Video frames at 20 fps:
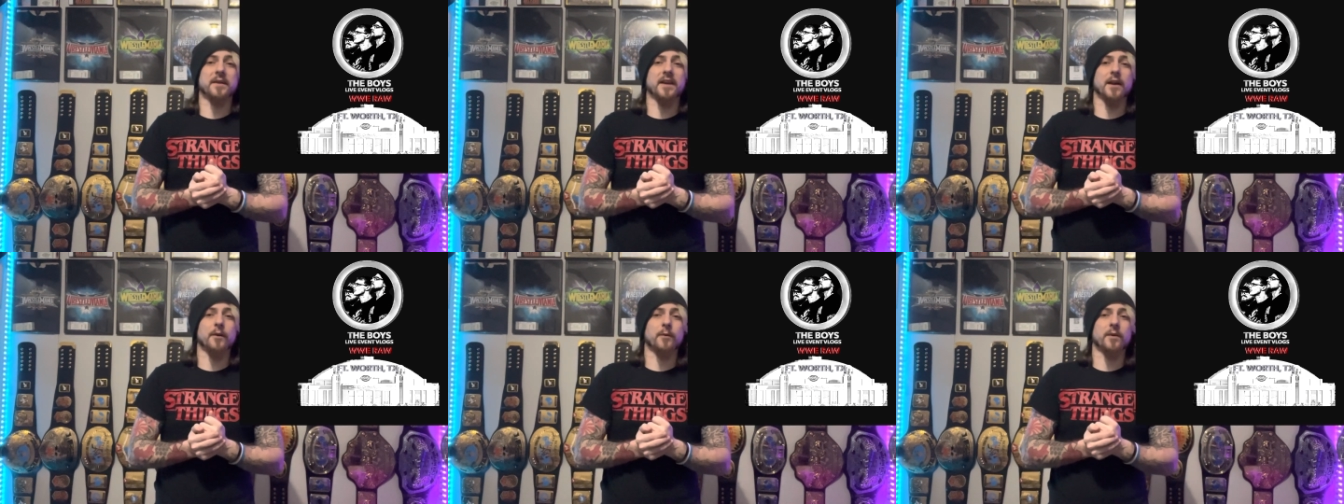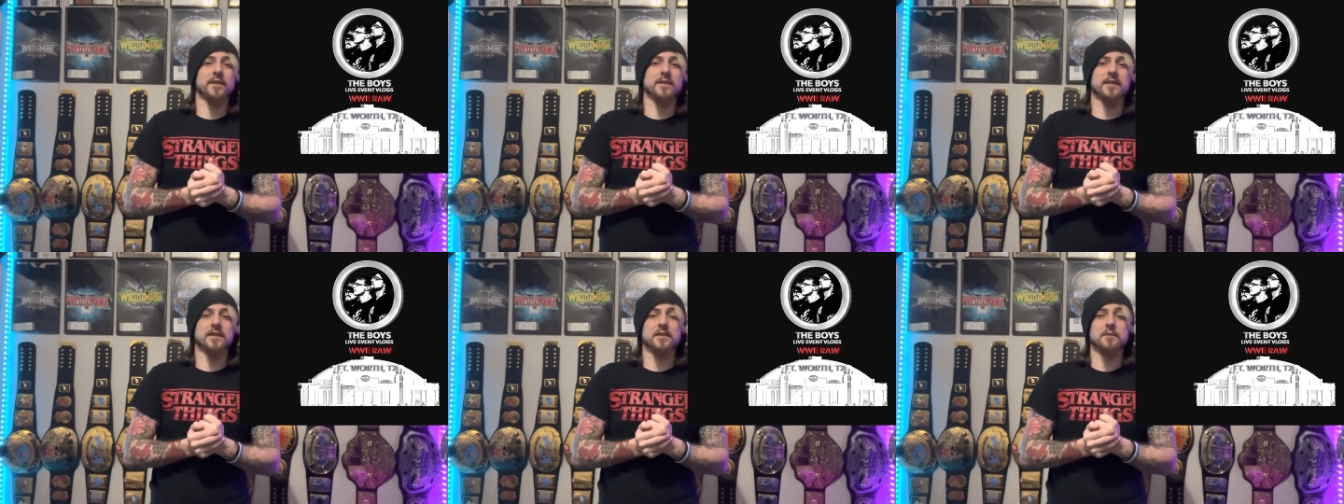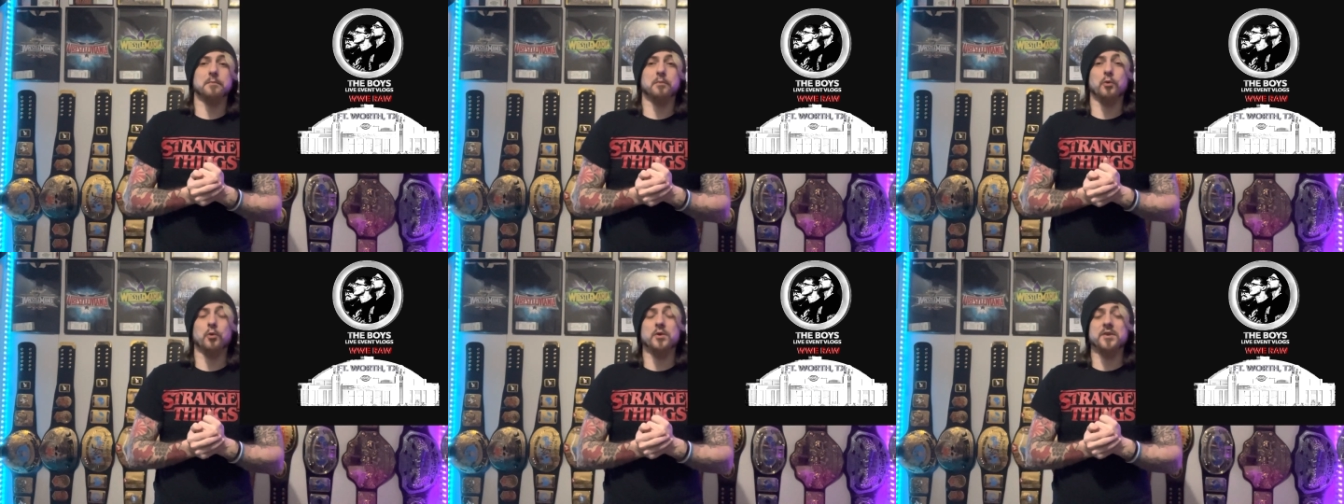Can't wait to get
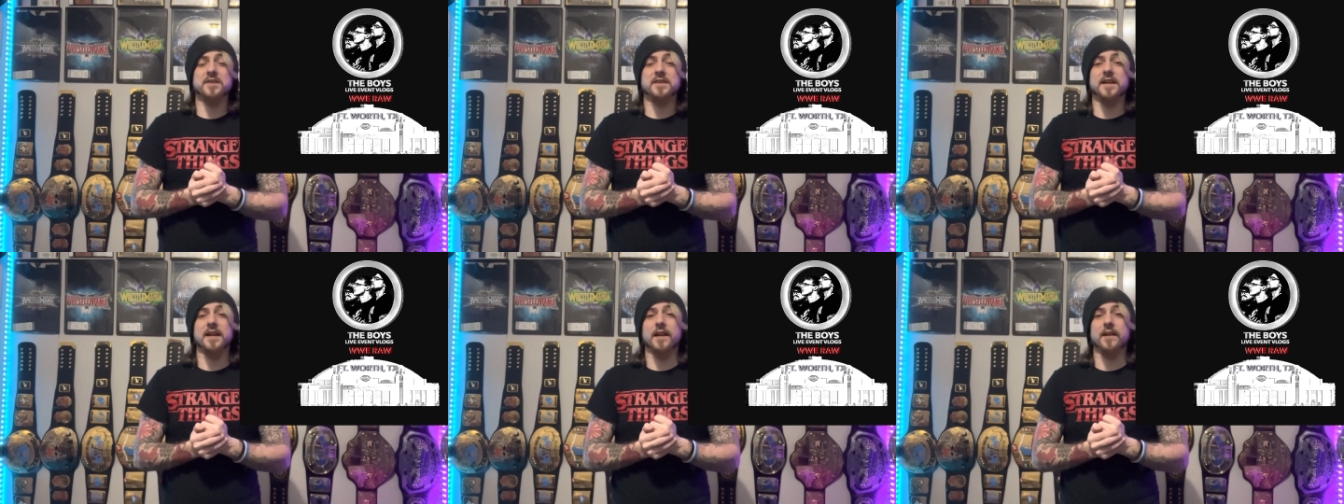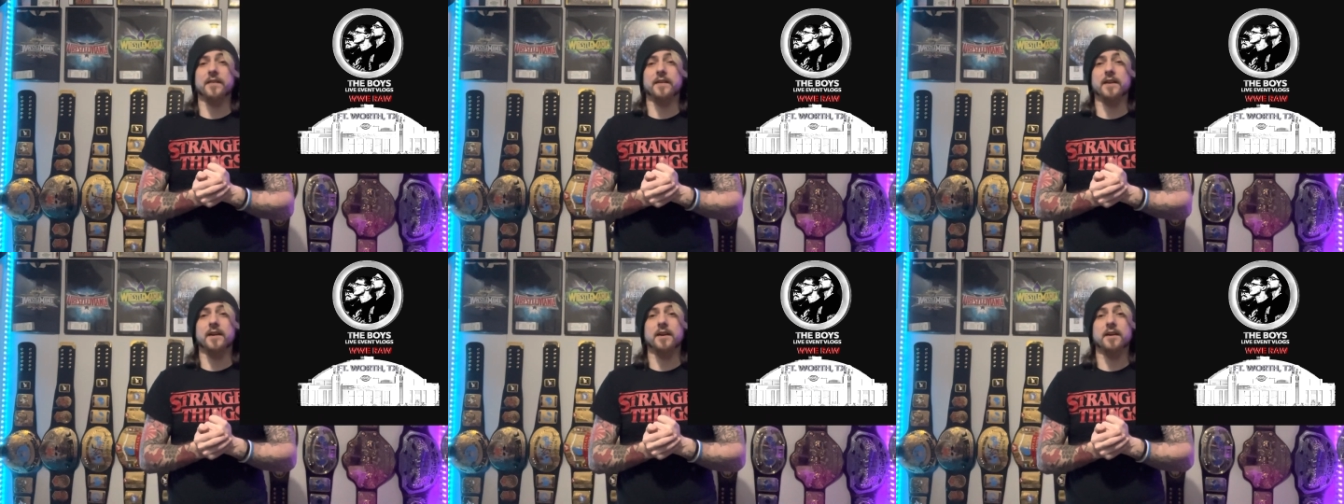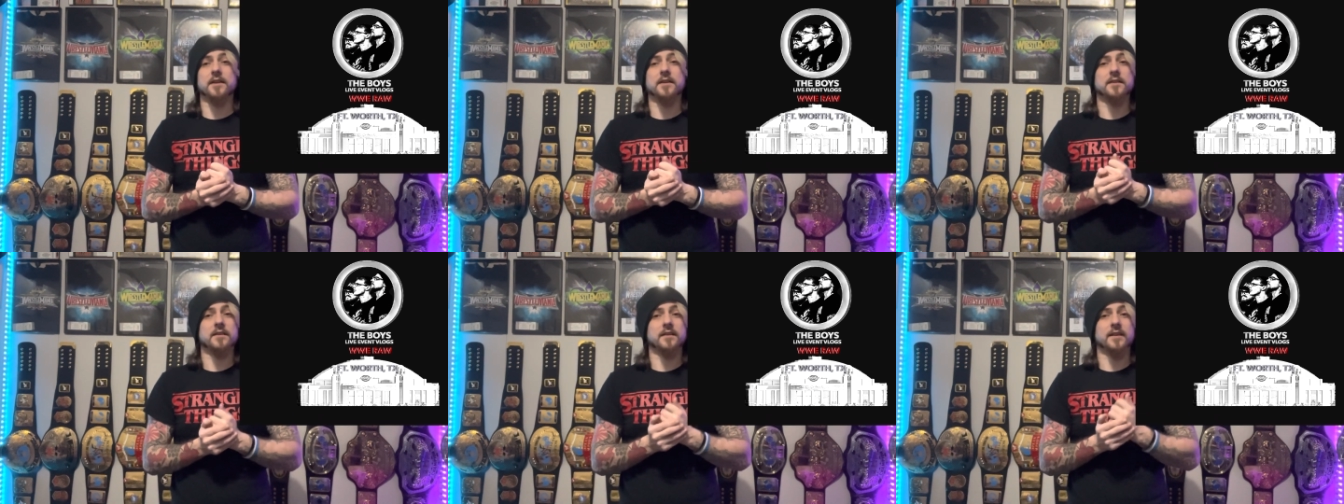the boys down
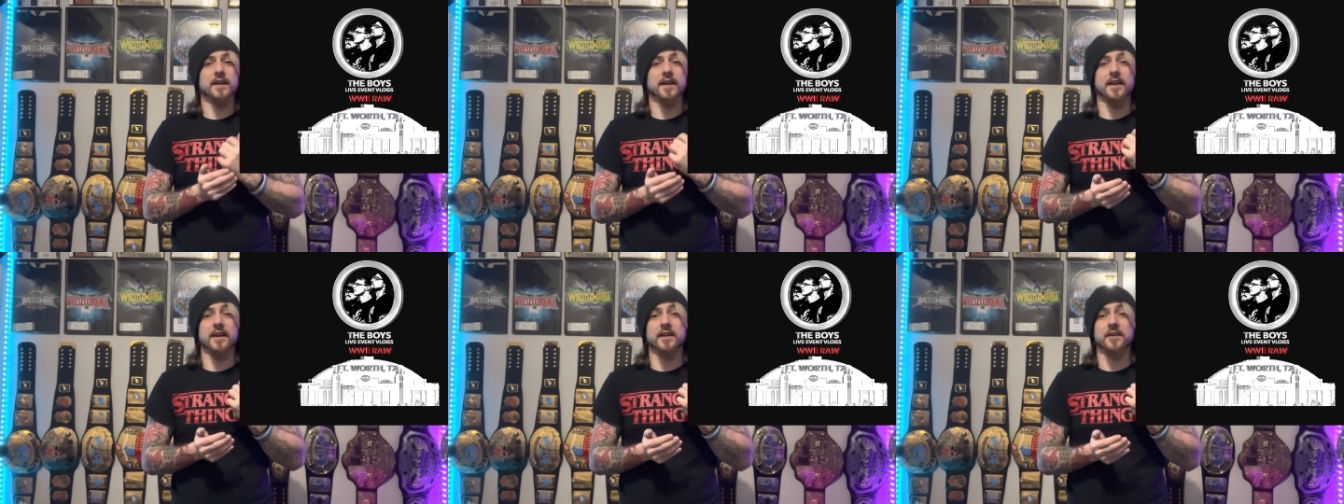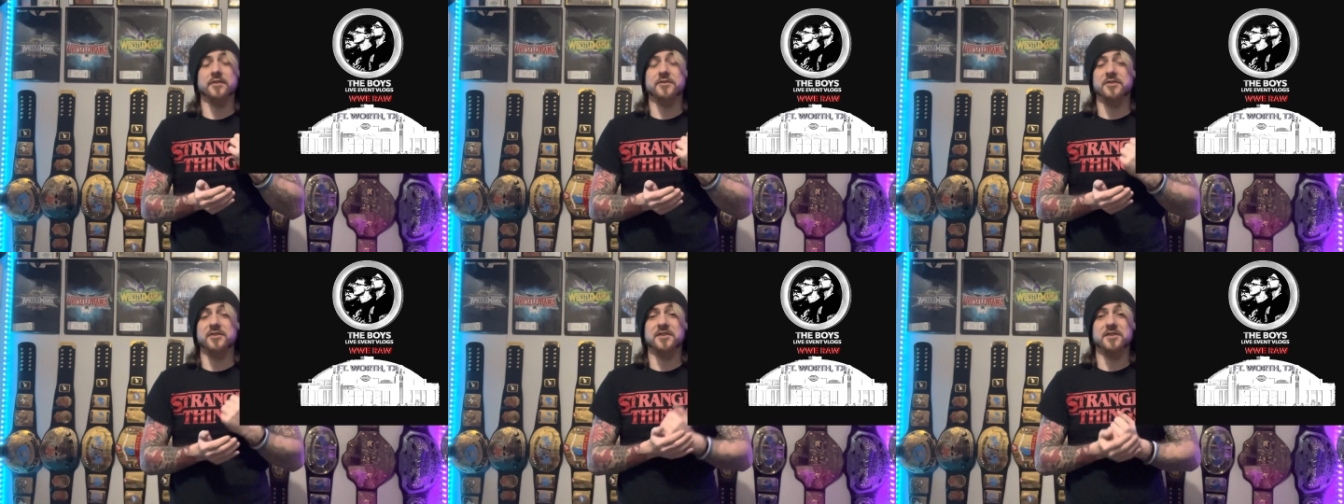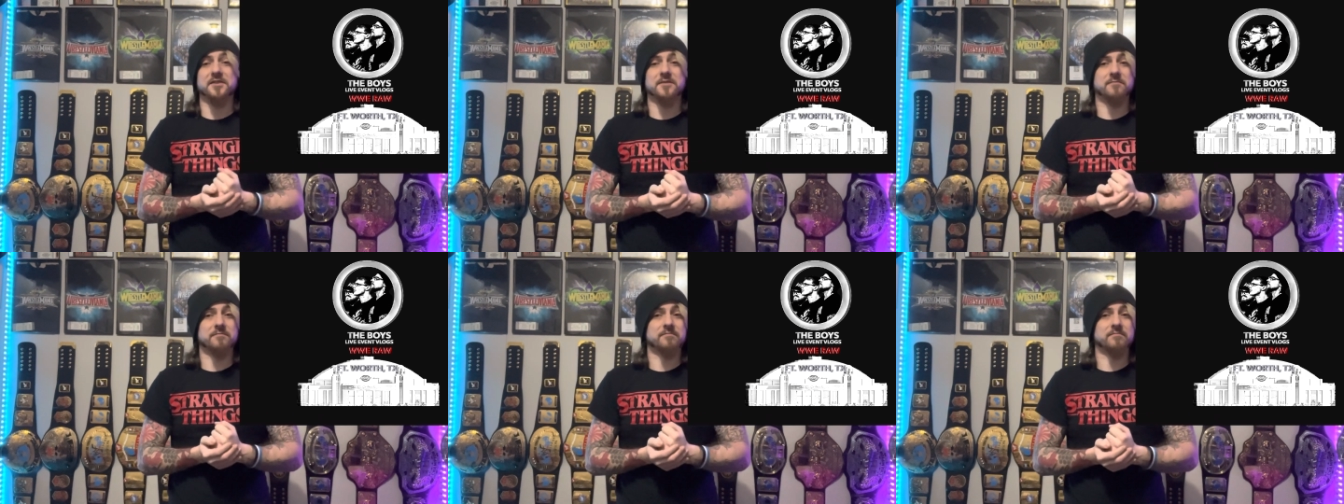there and
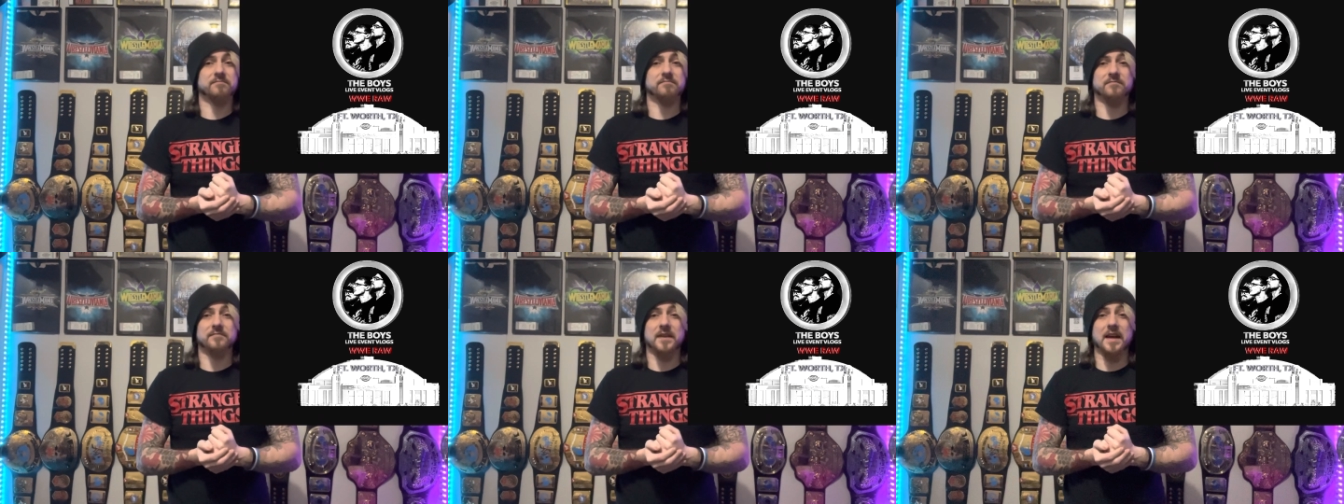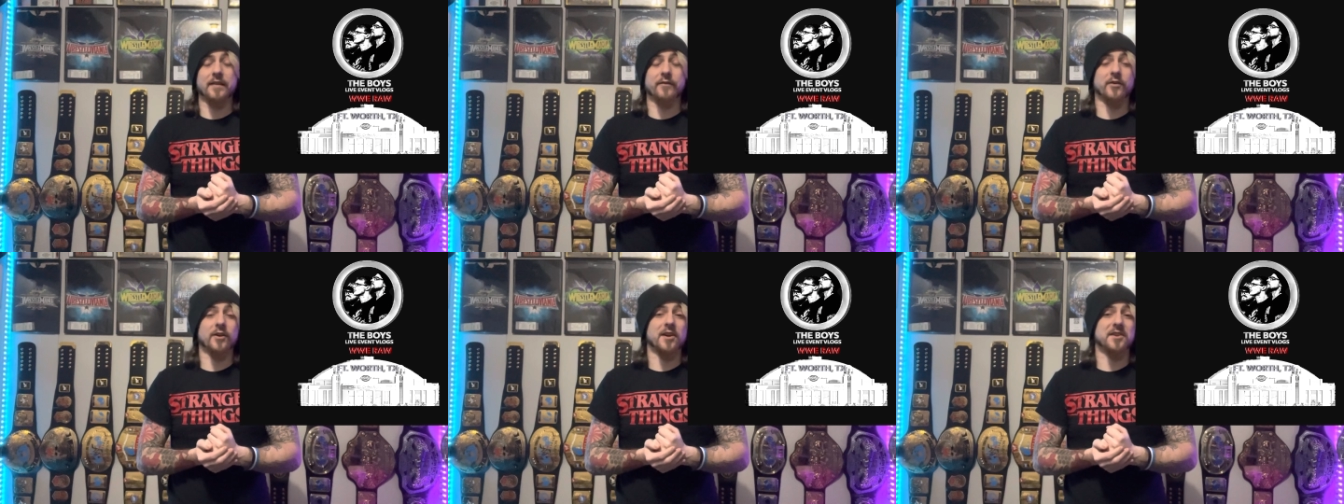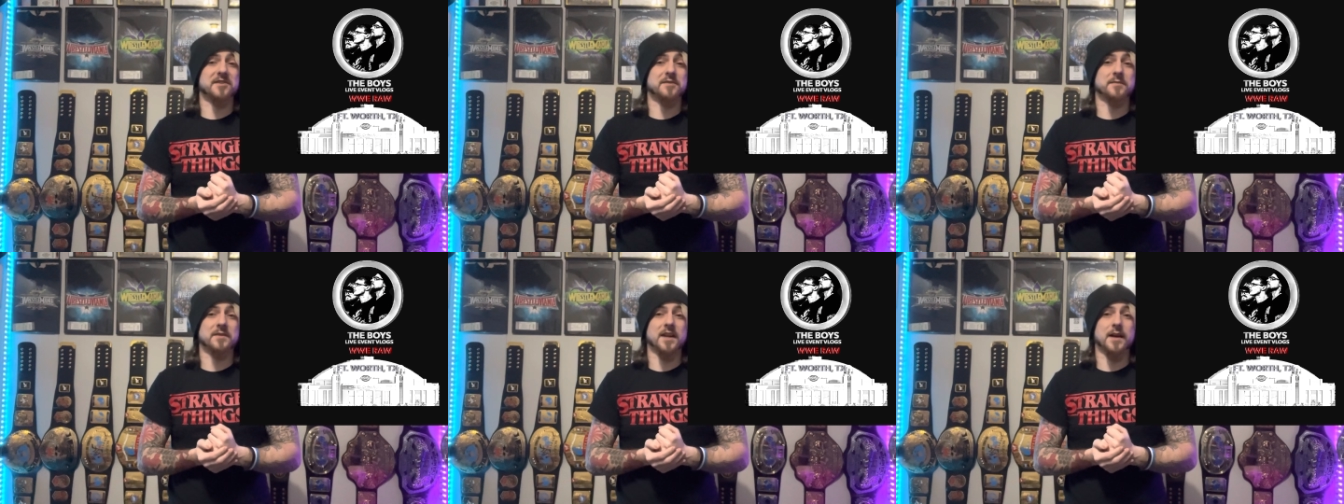just have an
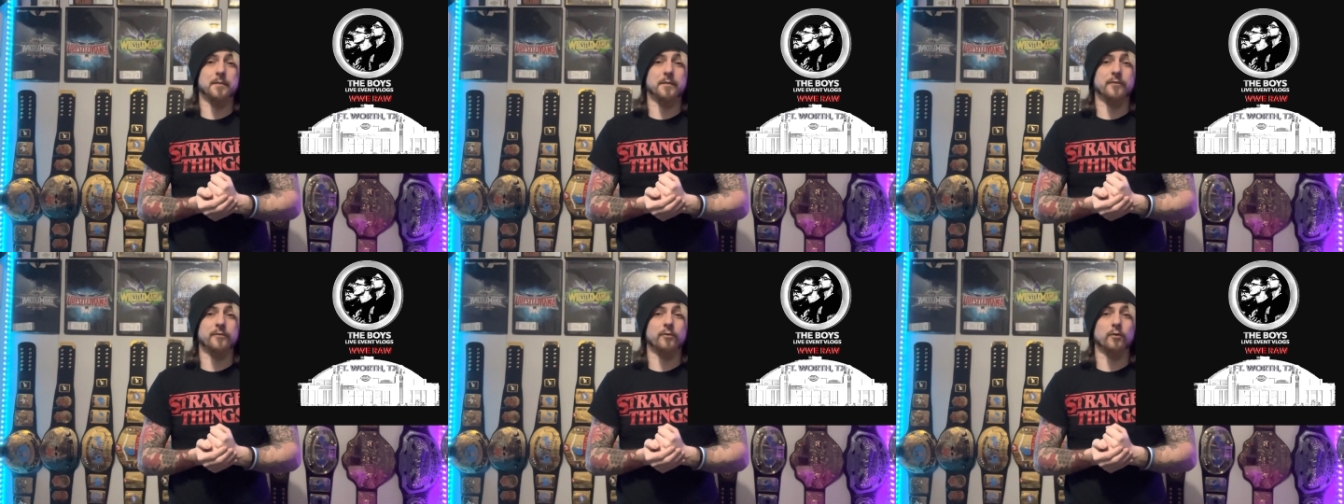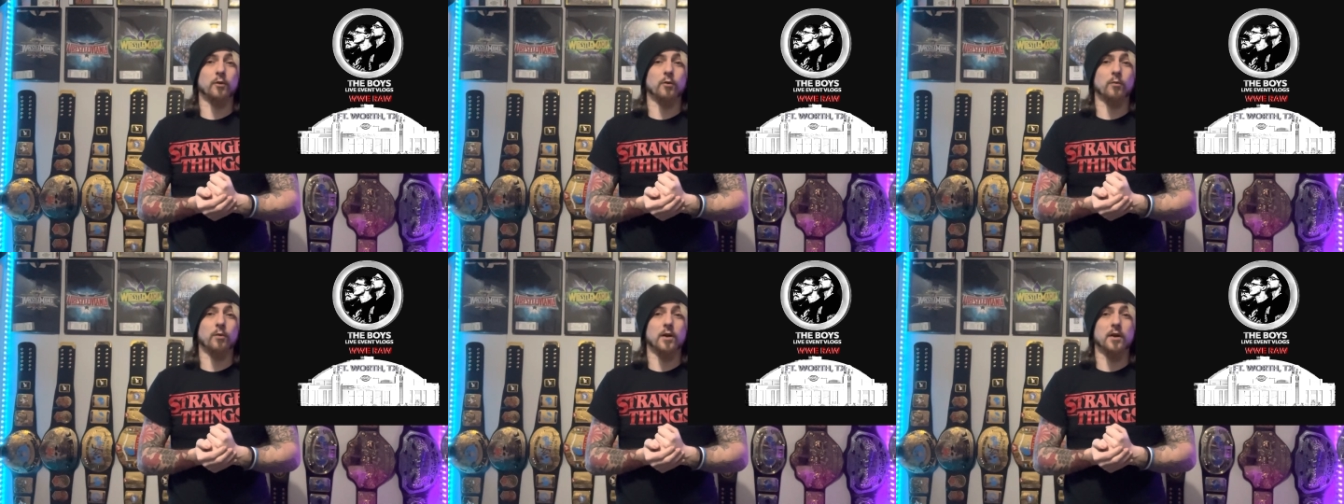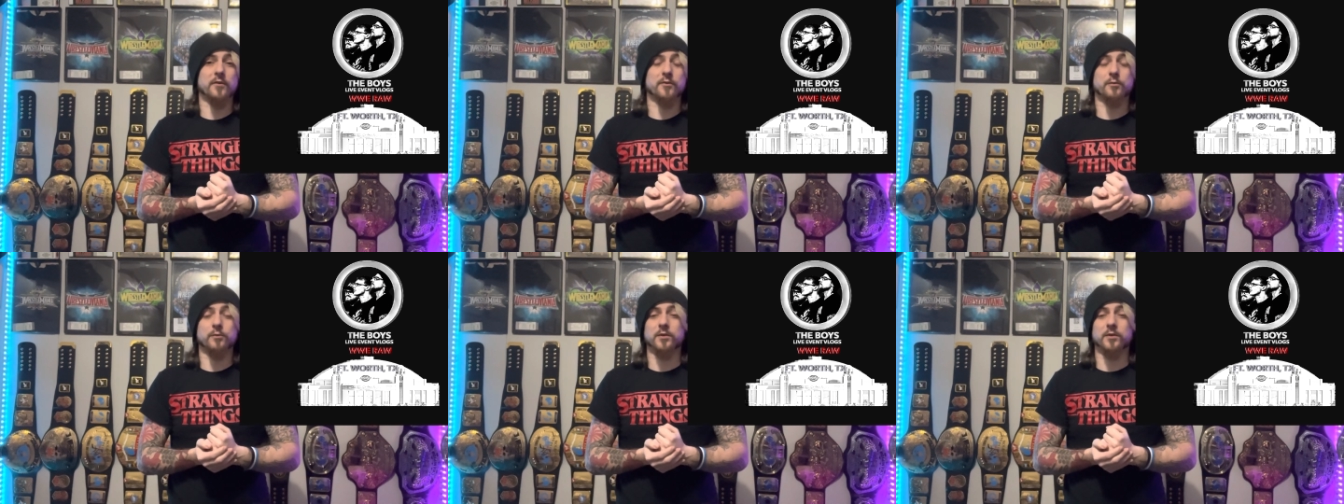awesome time in Fort Worth.